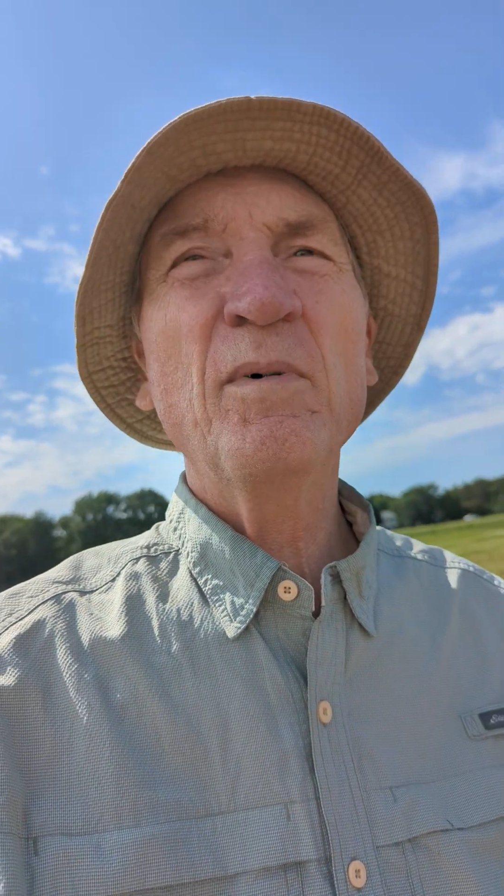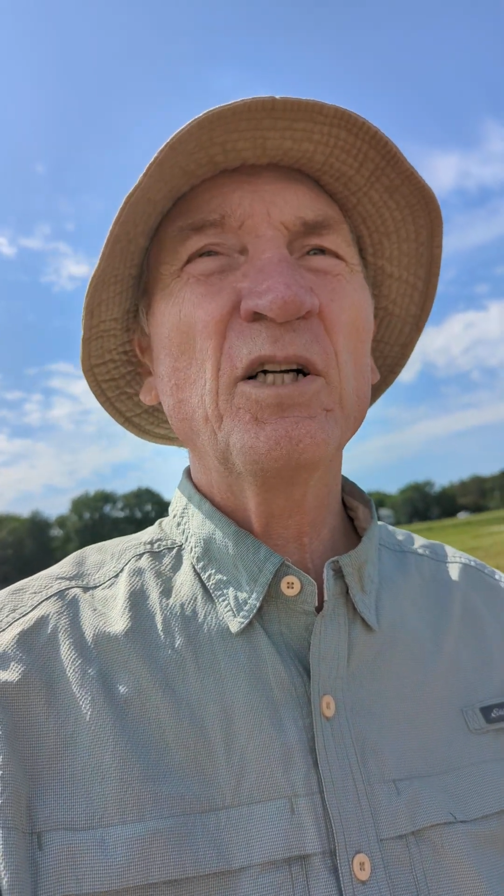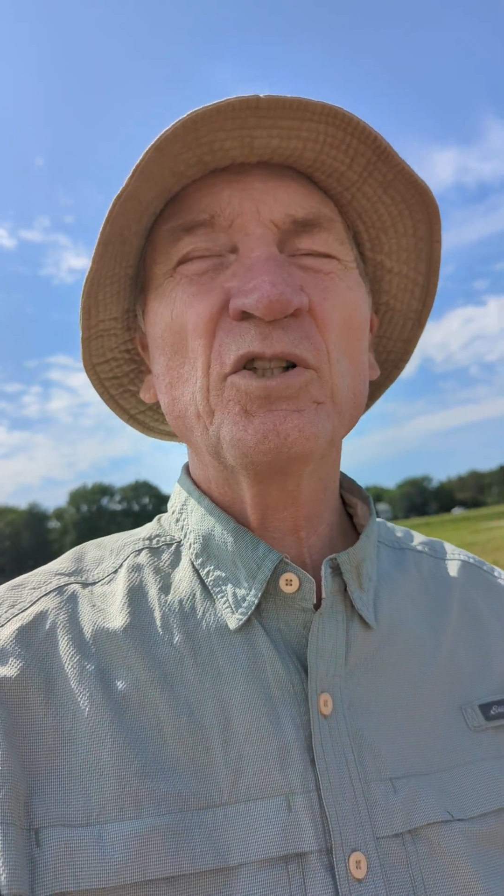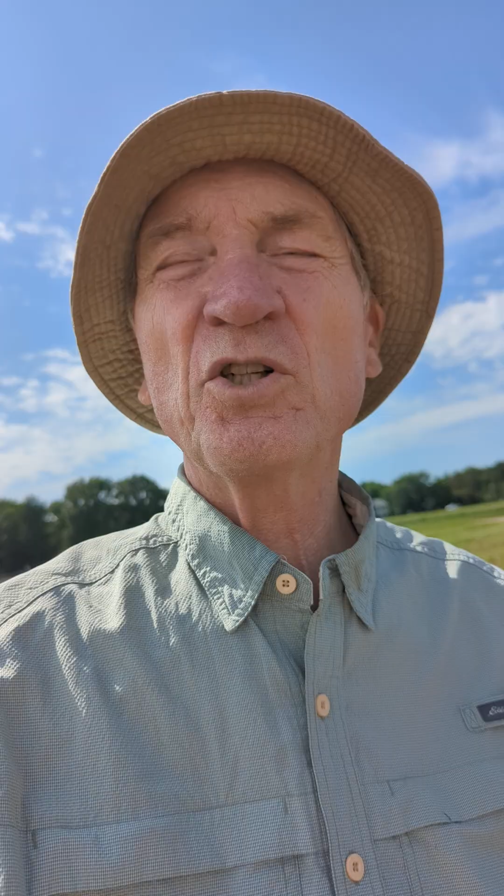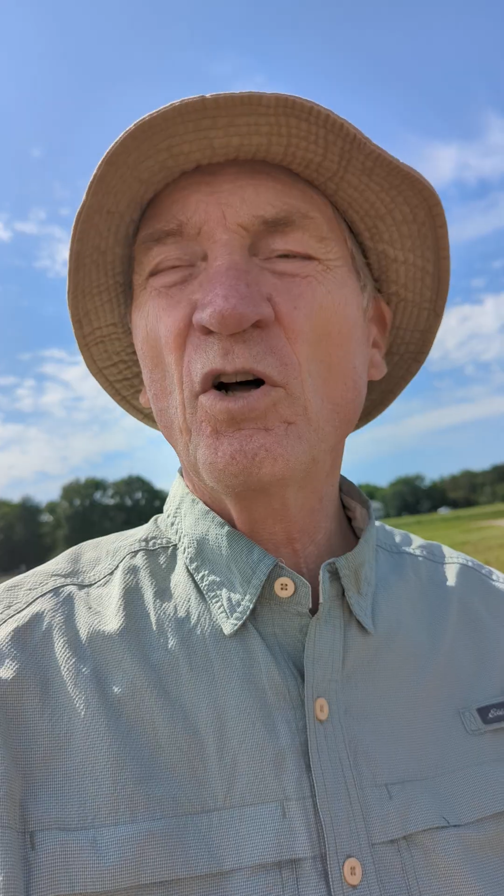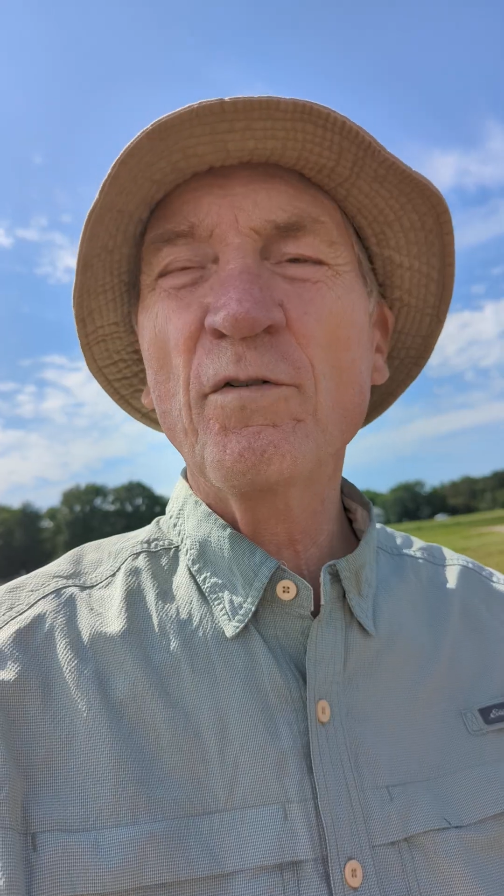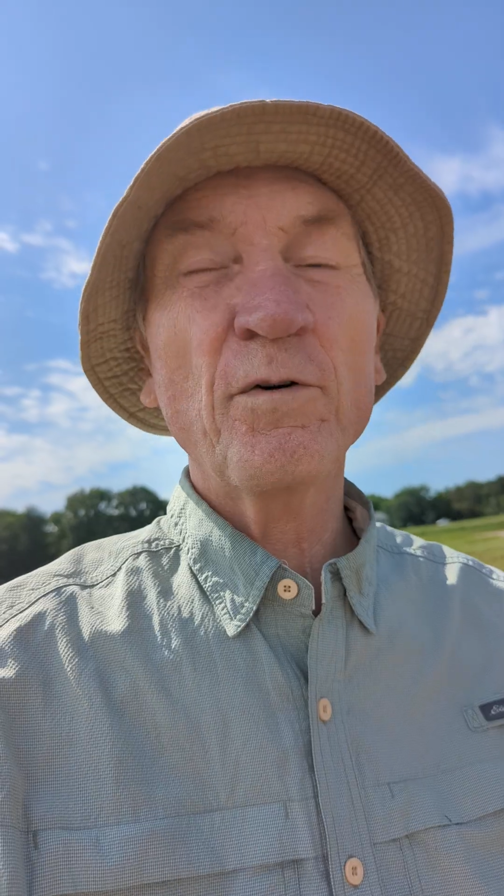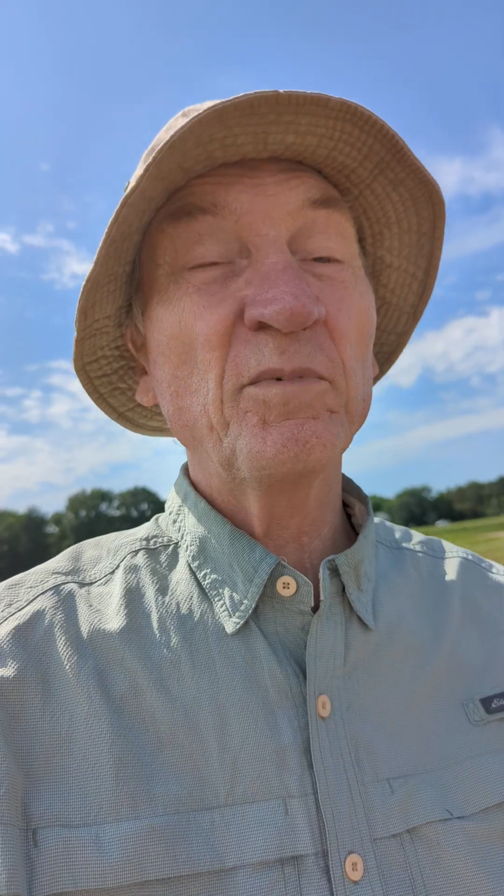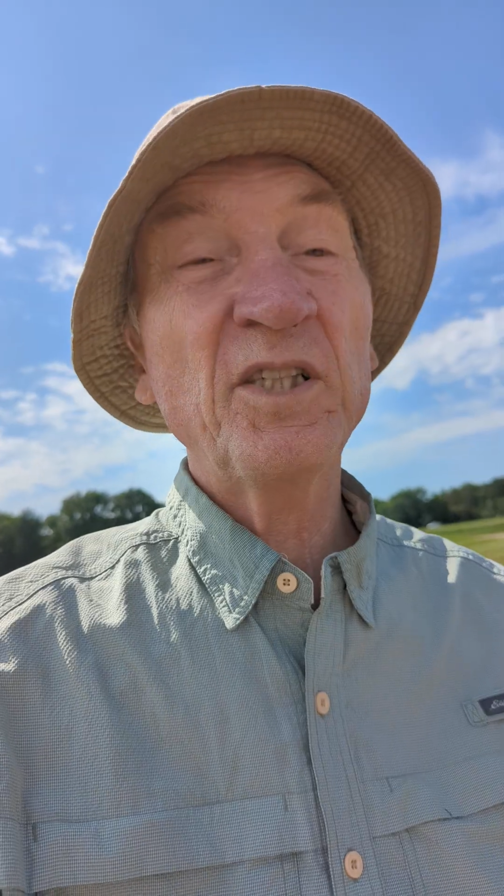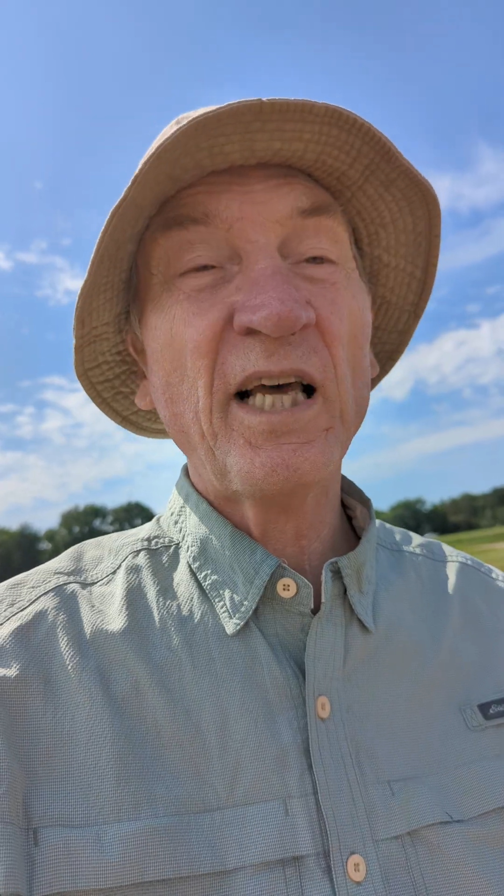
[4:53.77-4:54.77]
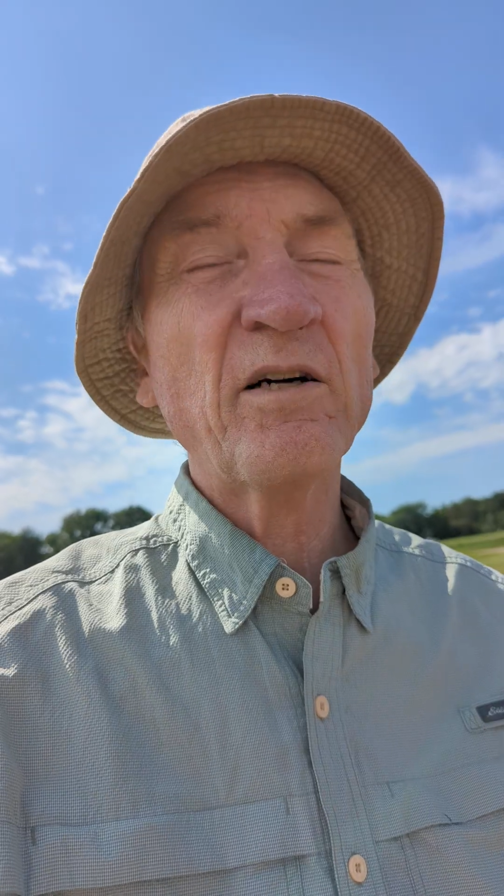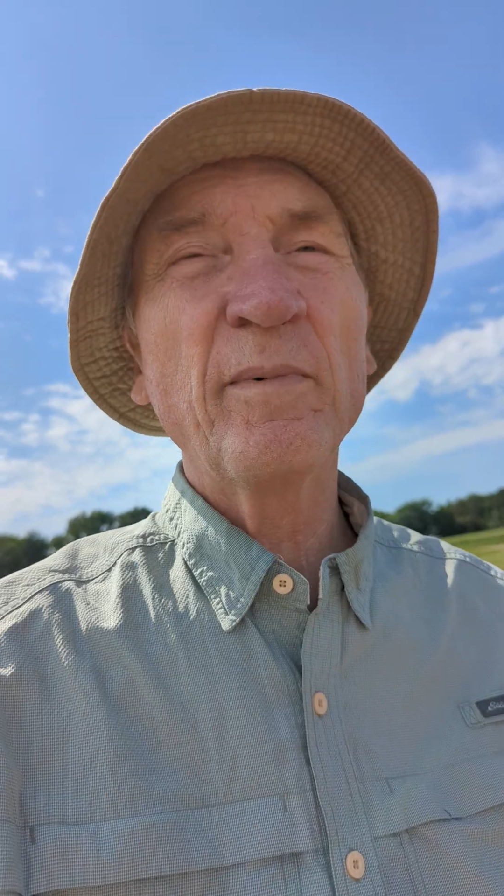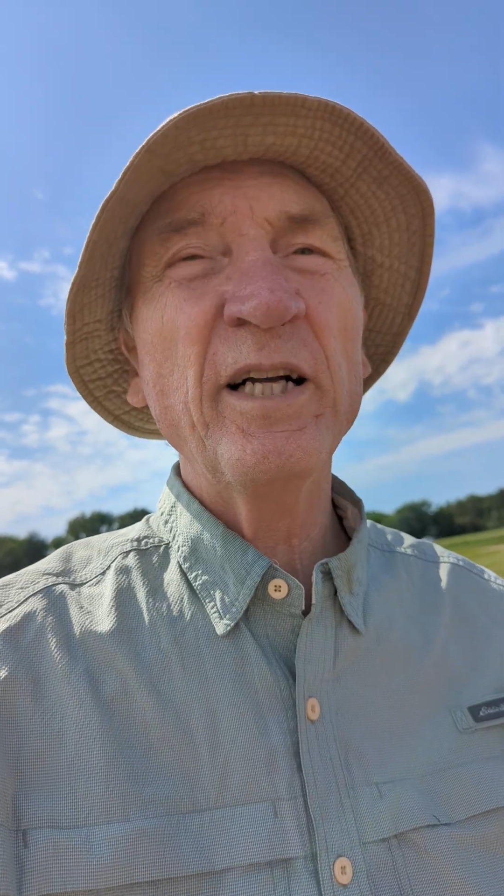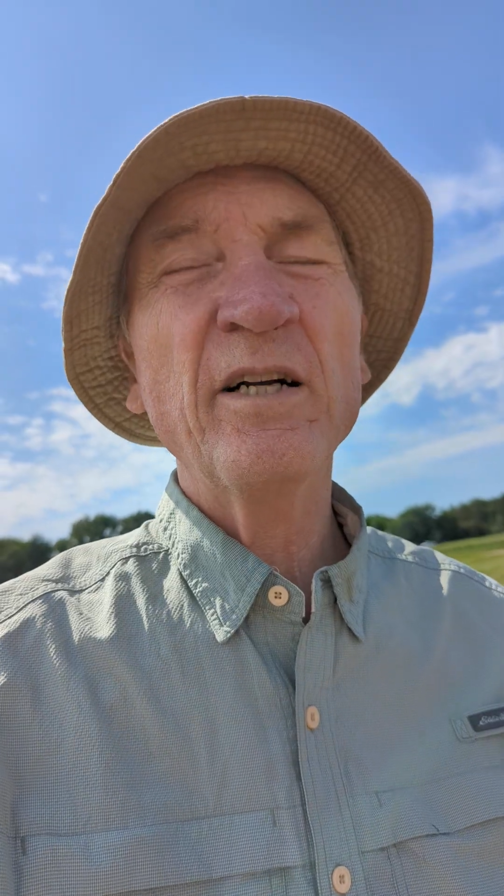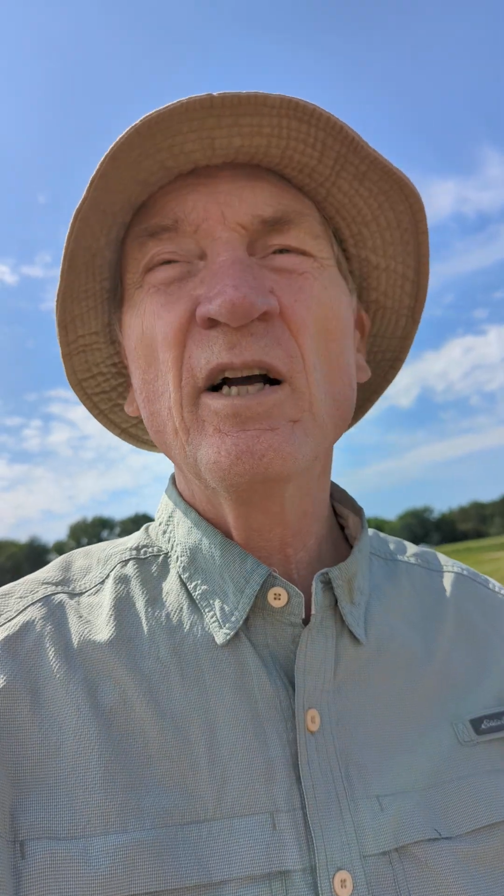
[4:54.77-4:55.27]
Minnesota from
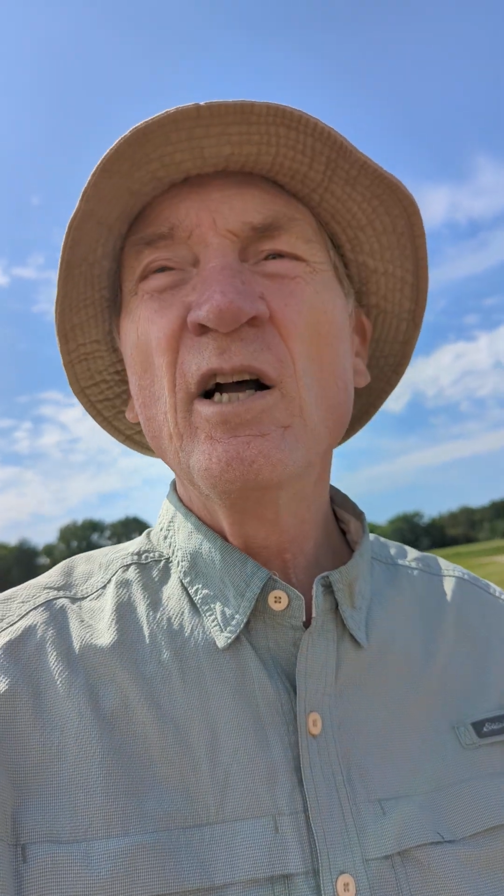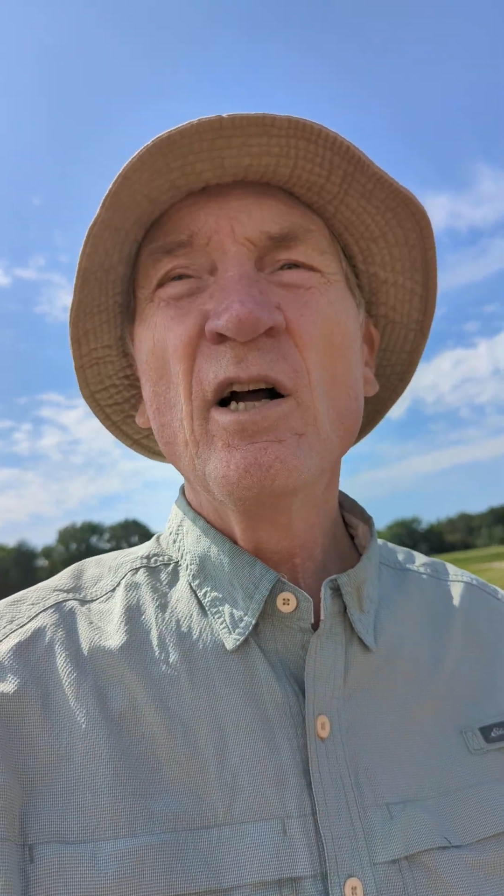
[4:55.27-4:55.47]
settlement